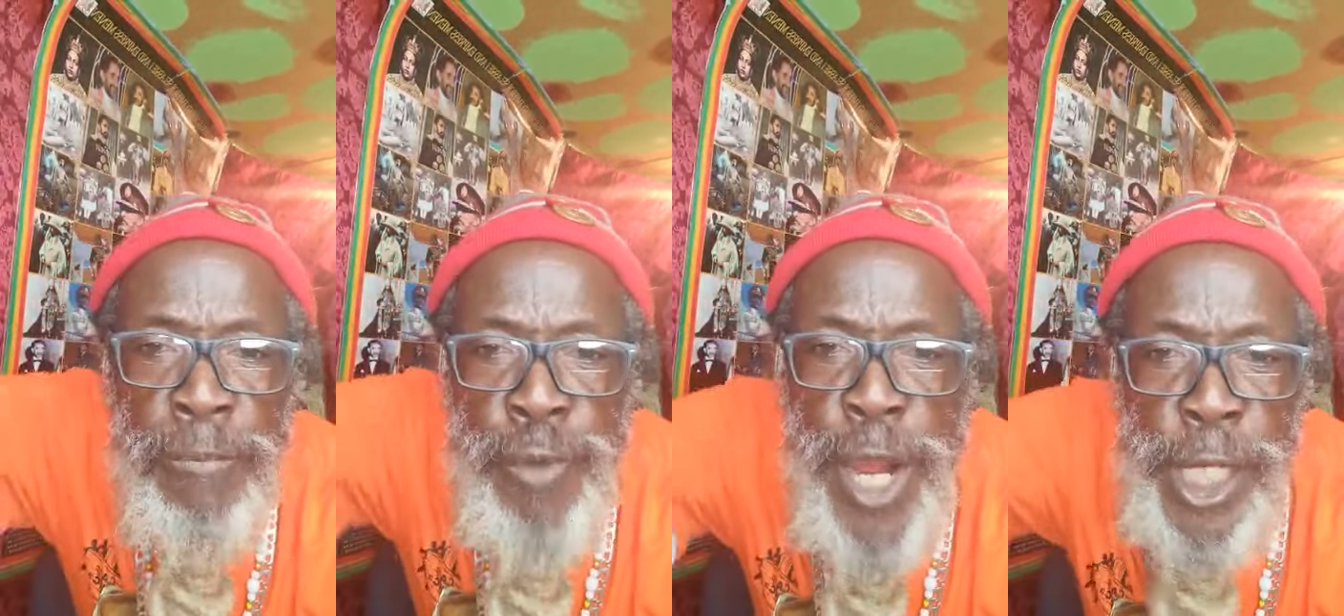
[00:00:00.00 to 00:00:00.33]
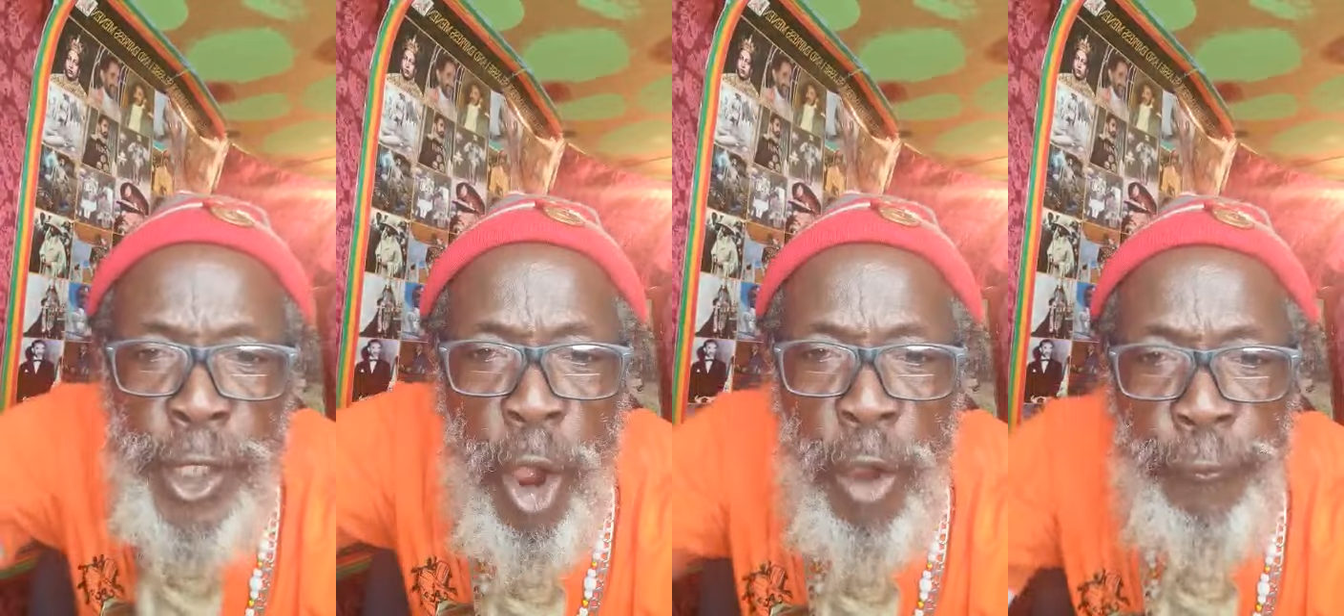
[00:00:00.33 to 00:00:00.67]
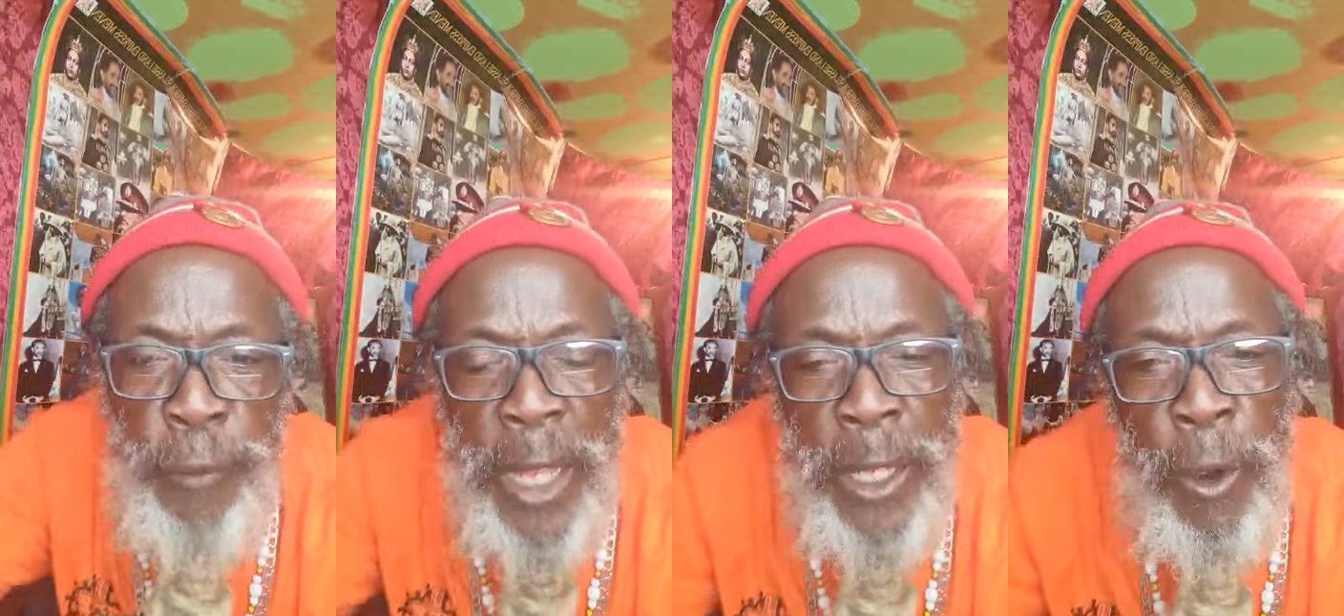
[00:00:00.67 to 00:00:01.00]
bring down
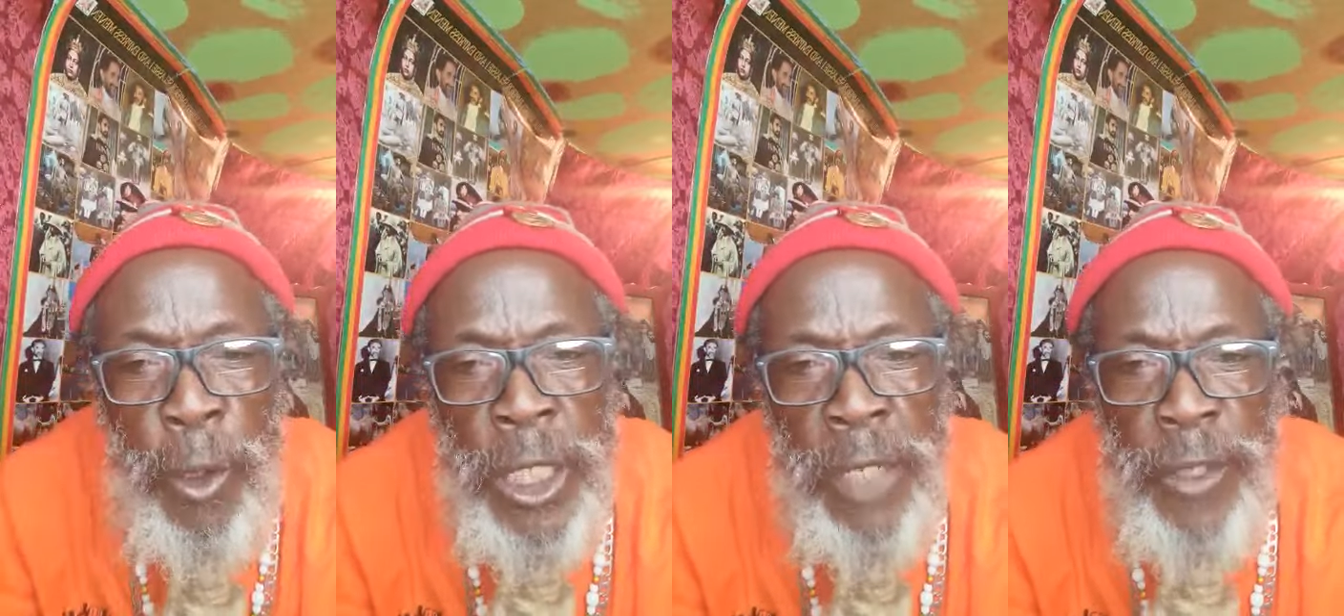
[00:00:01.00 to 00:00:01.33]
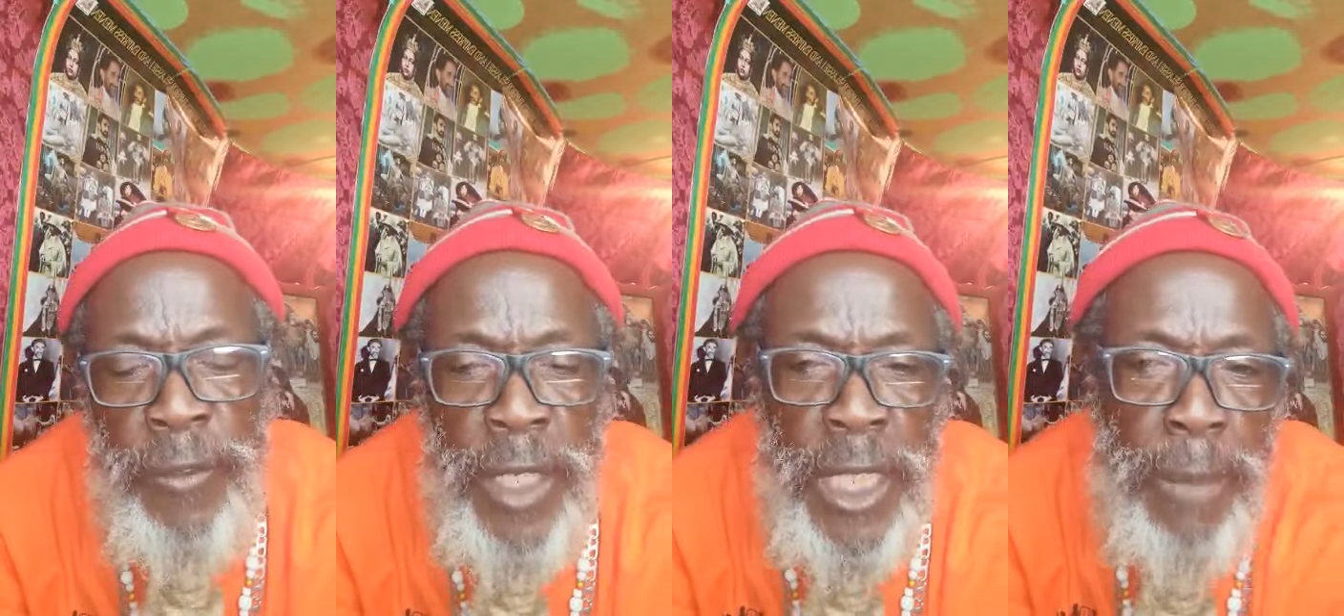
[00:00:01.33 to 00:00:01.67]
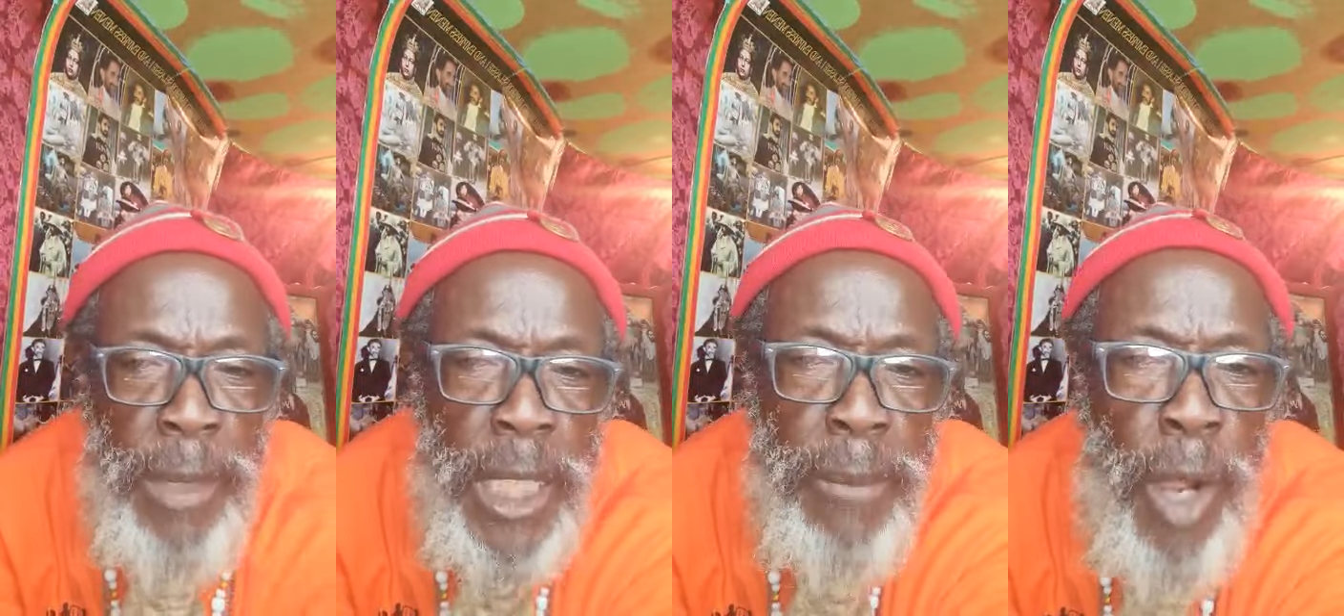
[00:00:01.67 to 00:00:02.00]
fire out of heaven
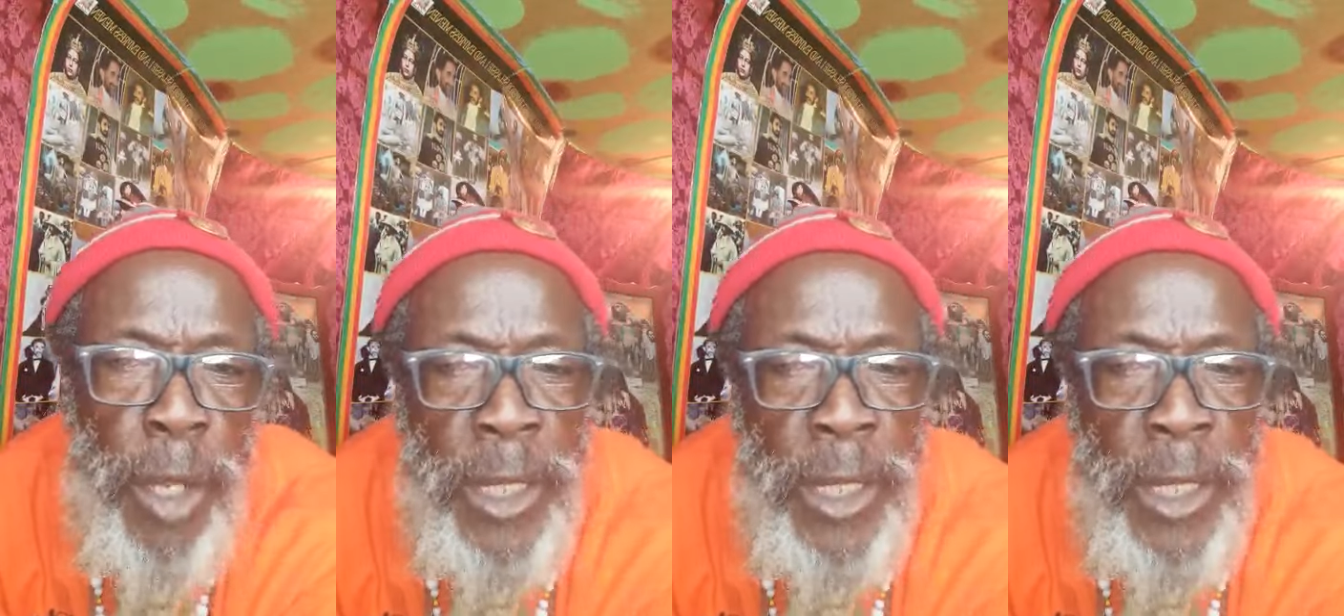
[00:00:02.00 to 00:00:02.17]
and make it